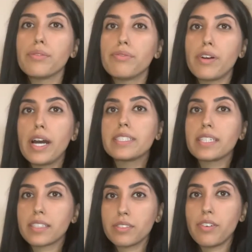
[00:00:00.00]
First
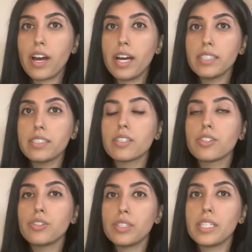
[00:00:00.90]
things first,
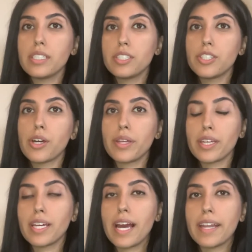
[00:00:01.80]
you need to know that
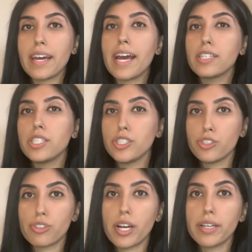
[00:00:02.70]
you cannot actually
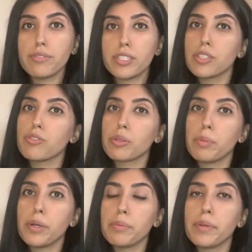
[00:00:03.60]
drive to your
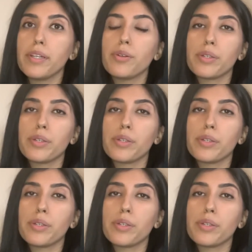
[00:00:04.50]
appointment,